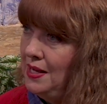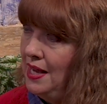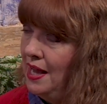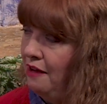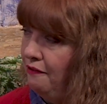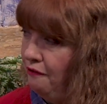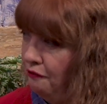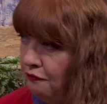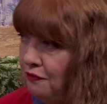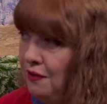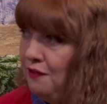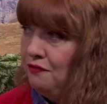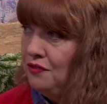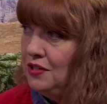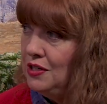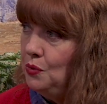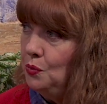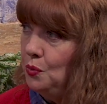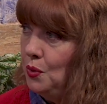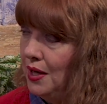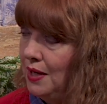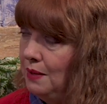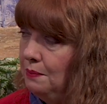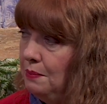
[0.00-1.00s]
have
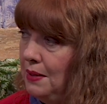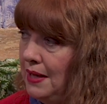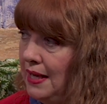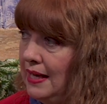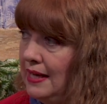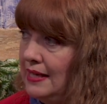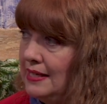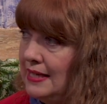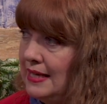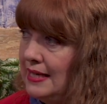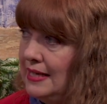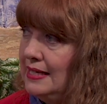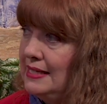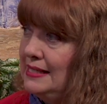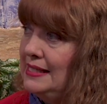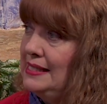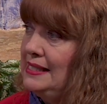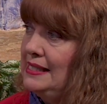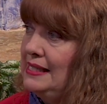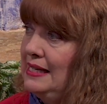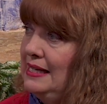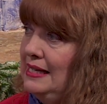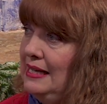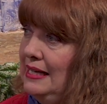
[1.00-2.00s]
51
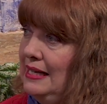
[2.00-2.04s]
paintings.